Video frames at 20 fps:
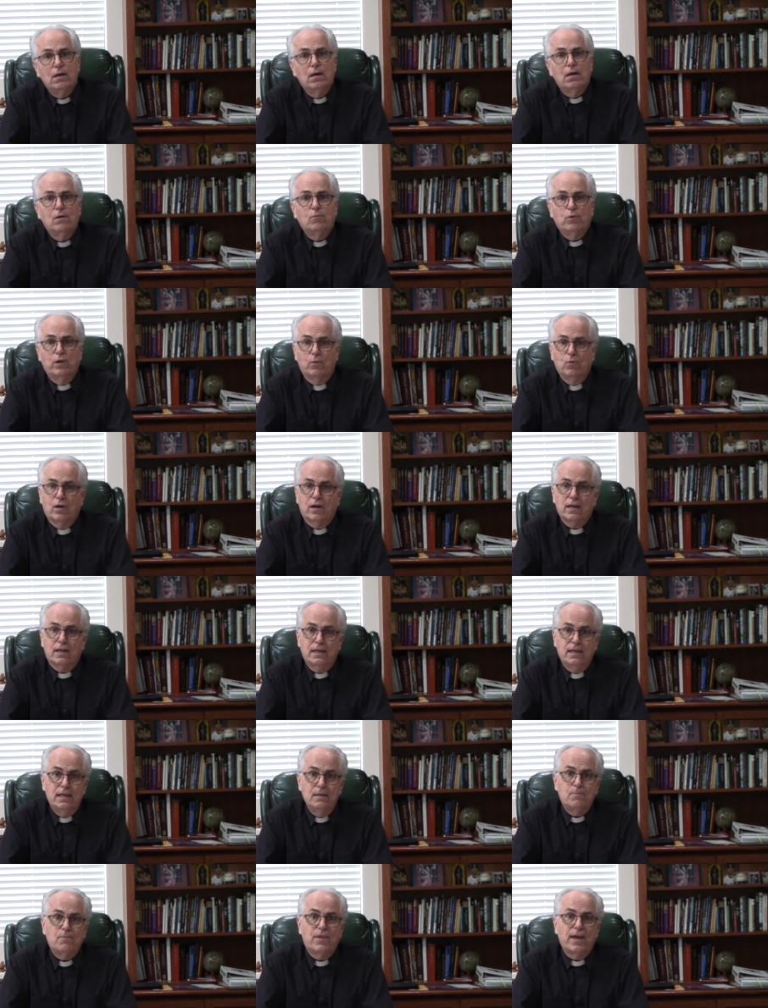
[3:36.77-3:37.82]
um, we want to
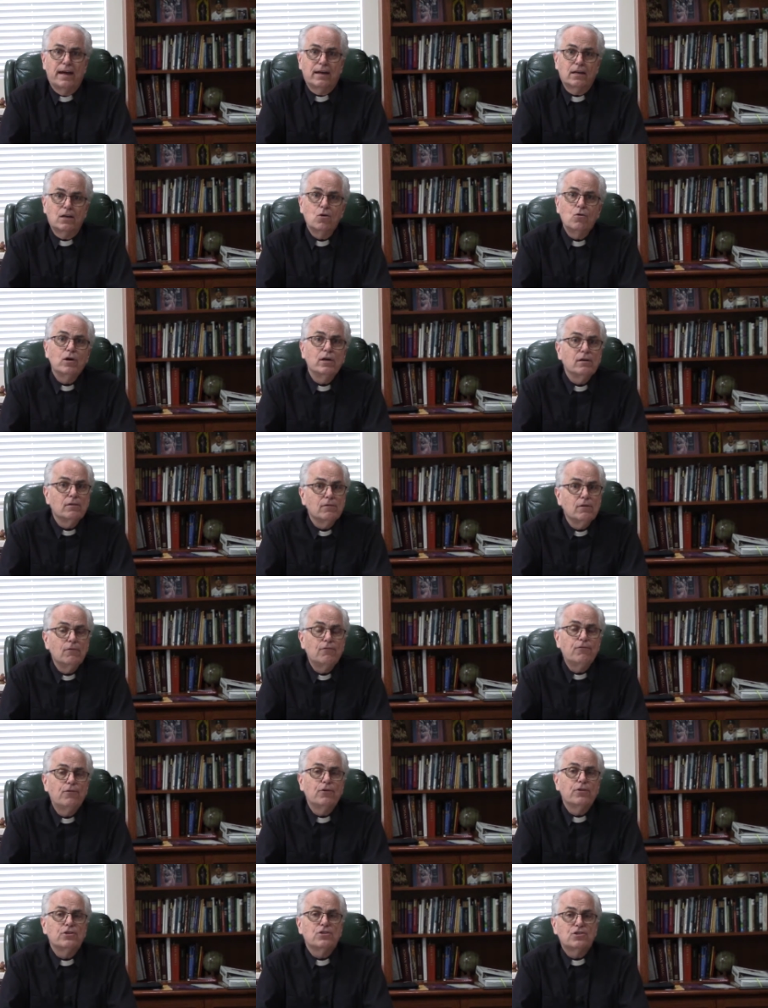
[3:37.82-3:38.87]
keep that going
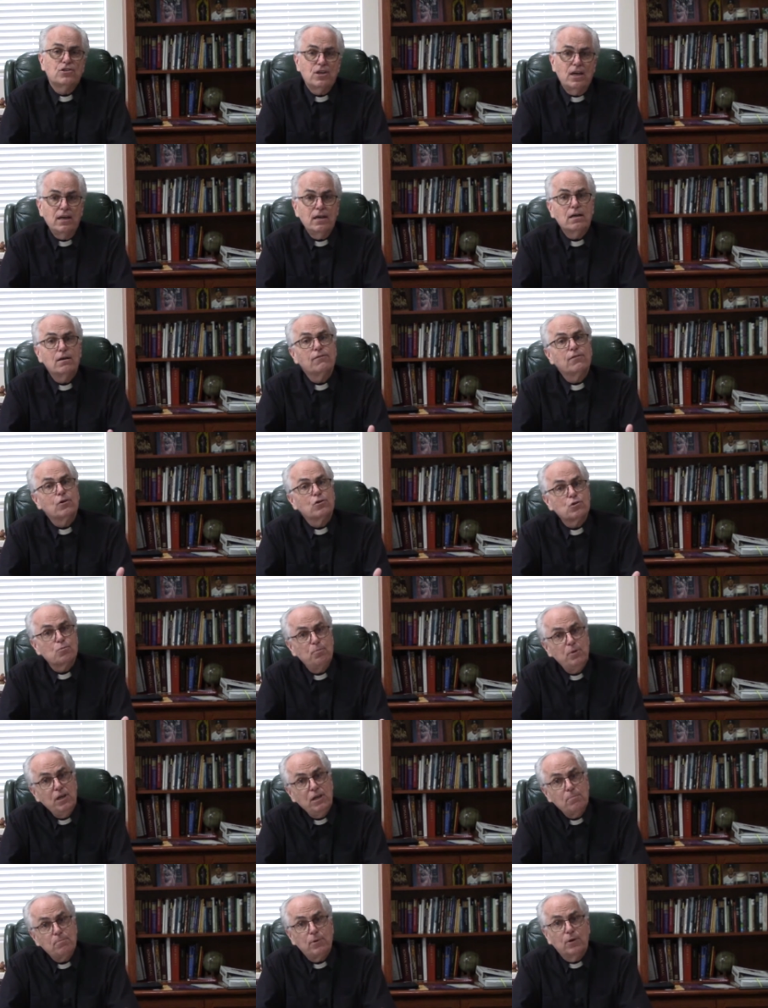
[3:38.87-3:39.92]
for the sake of those
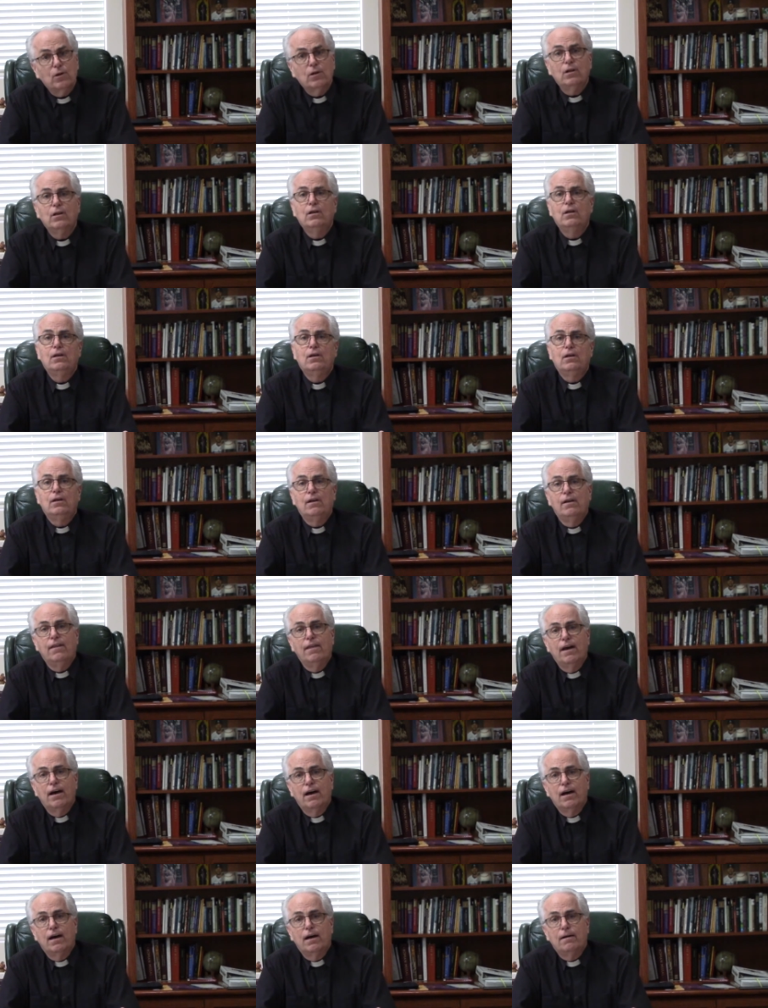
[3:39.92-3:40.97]
people
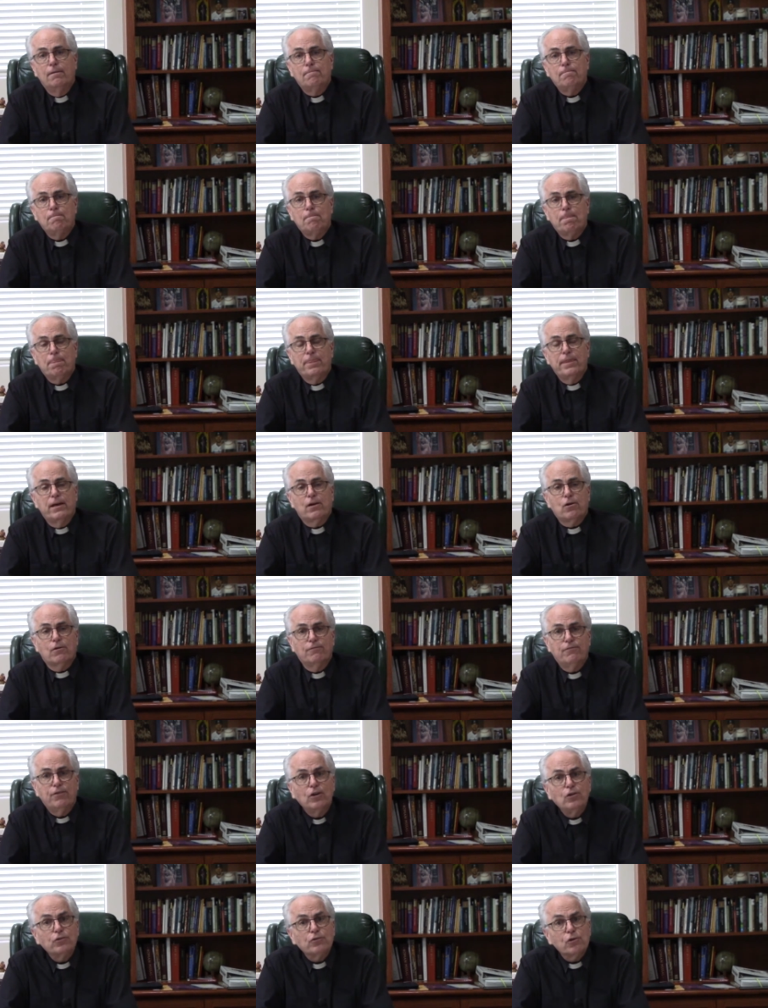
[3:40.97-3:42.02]
um, that are
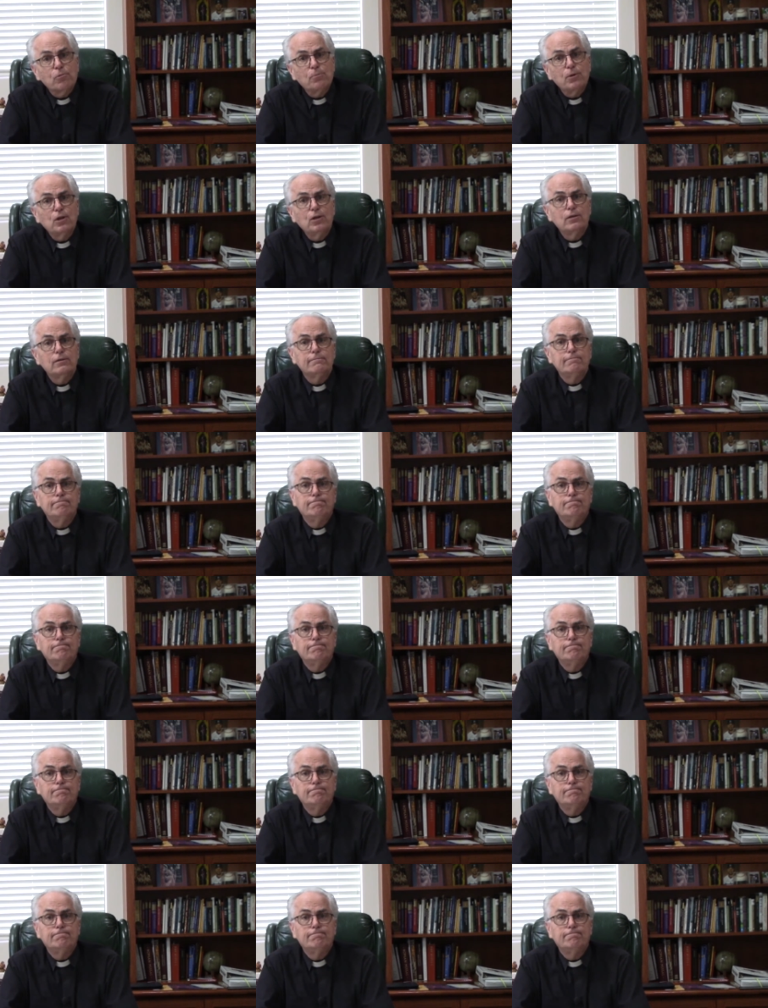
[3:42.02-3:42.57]
vulnerable